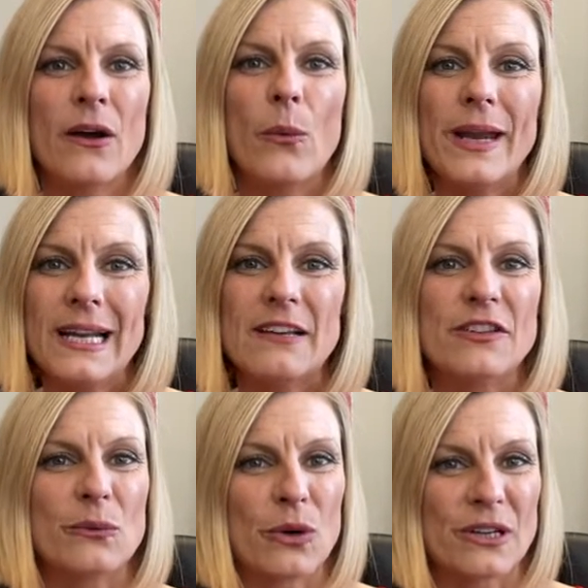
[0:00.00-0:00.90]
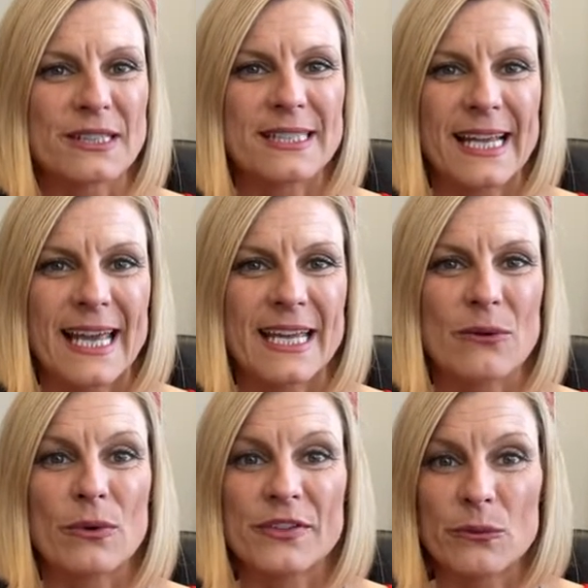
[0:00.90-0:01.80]
We live in a world today
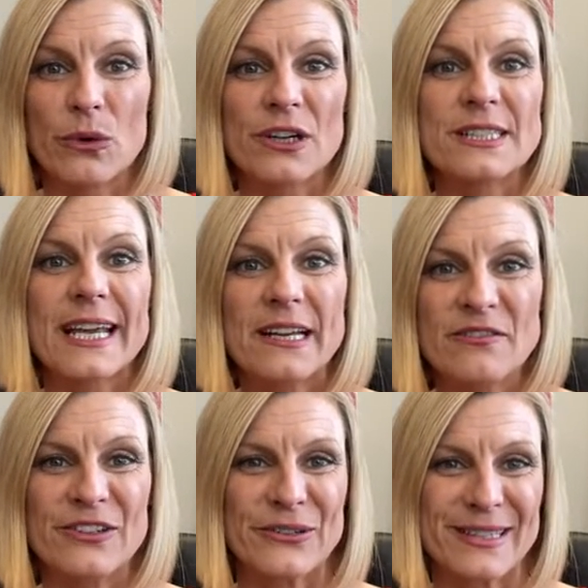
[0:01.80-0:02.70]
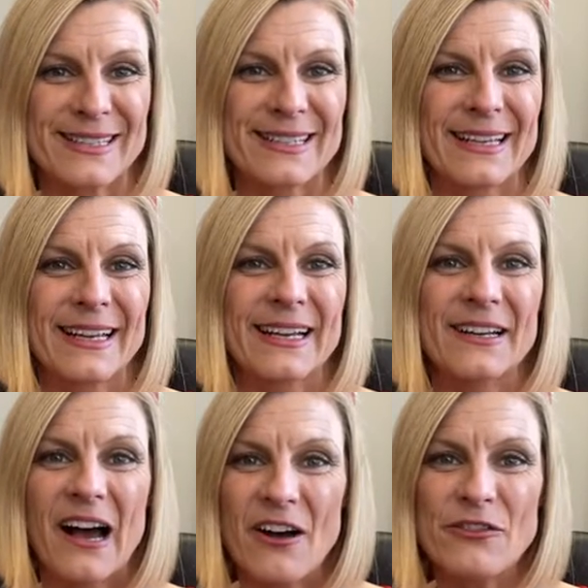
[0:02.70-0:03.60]
where the word influence
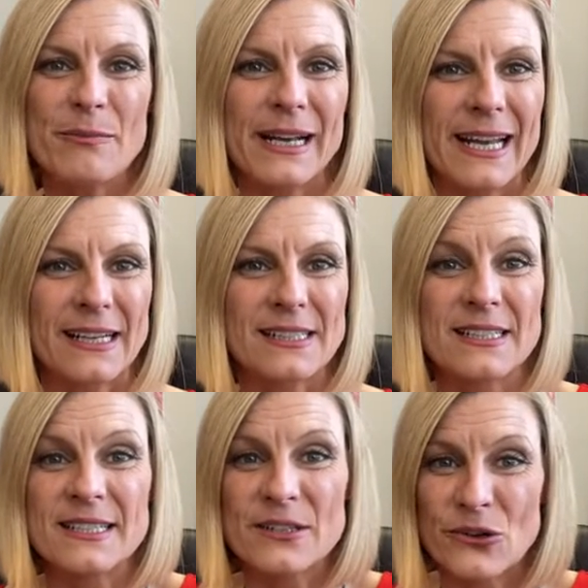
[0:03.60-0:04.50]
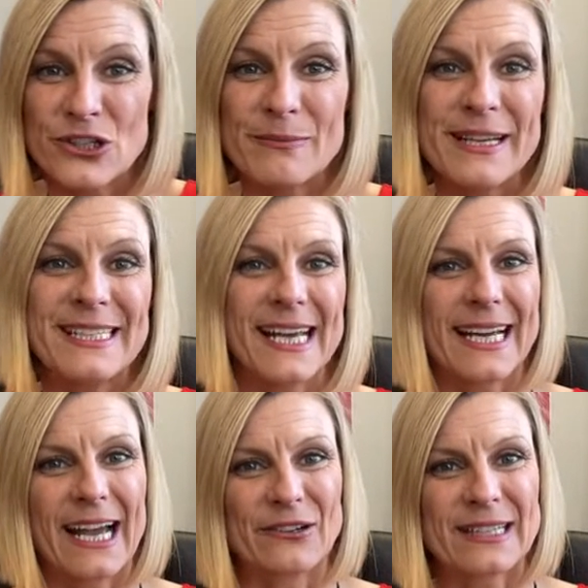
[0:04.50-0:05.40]
can often be linked to social media
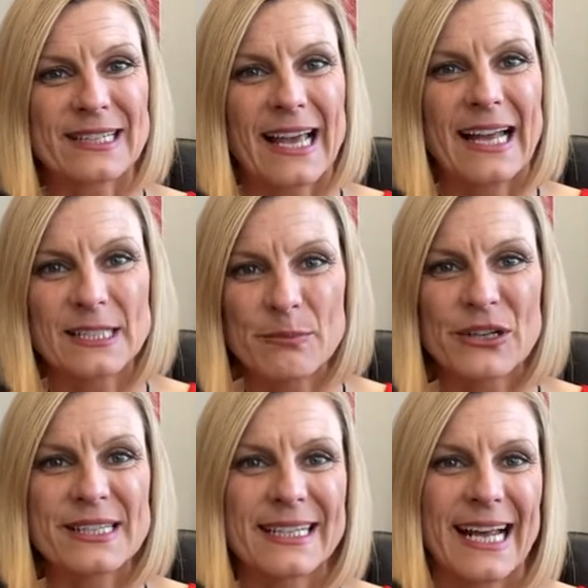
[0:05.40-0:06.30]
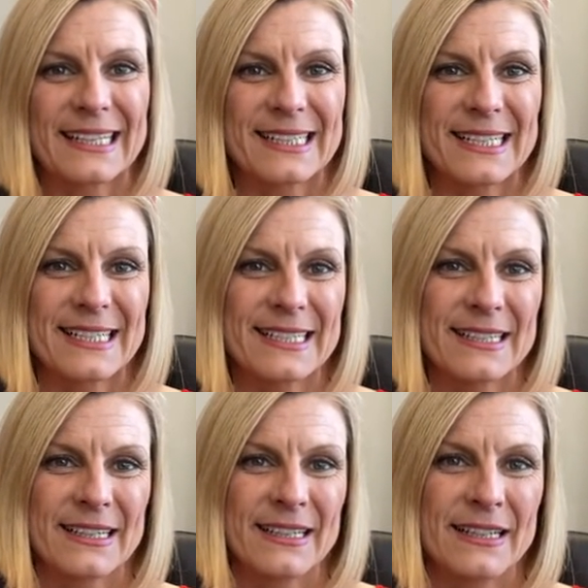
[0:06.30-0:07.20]
accounts and to personalities,
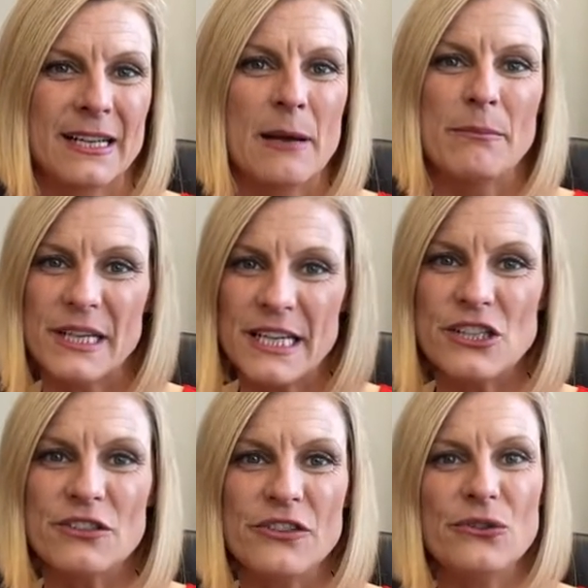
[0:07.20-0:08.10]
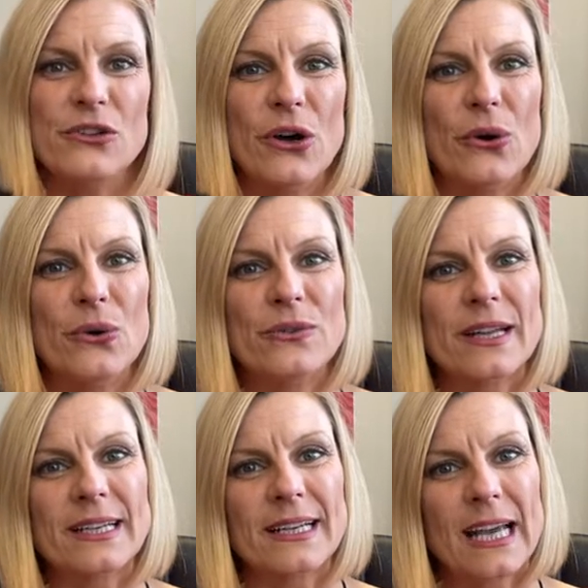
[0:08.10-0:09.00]
but each of you know
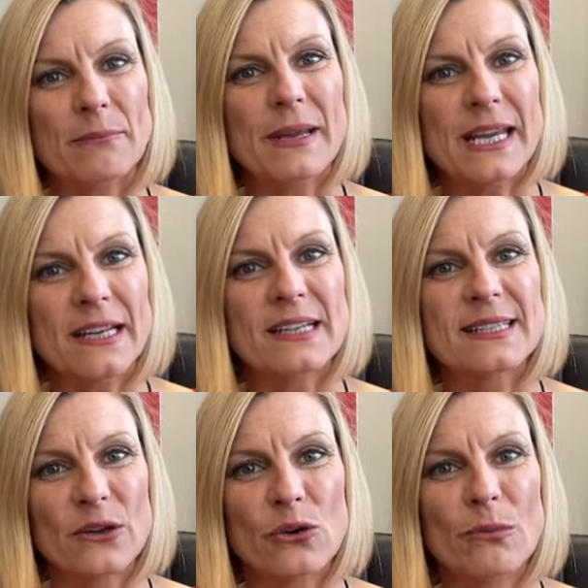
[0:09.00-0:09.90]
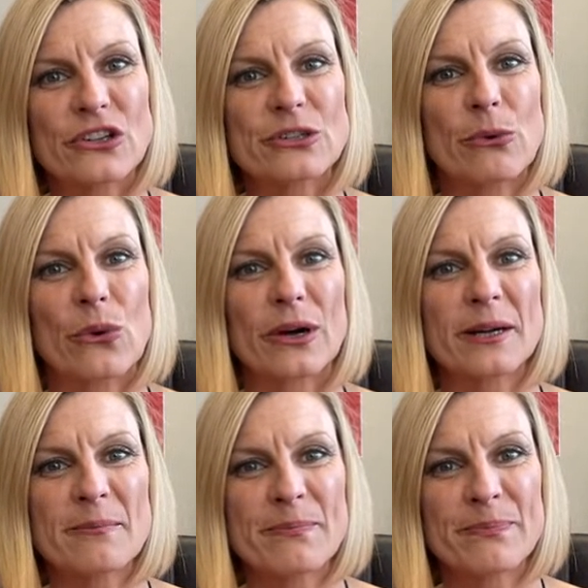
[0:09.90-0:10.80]
that it can mean so much more.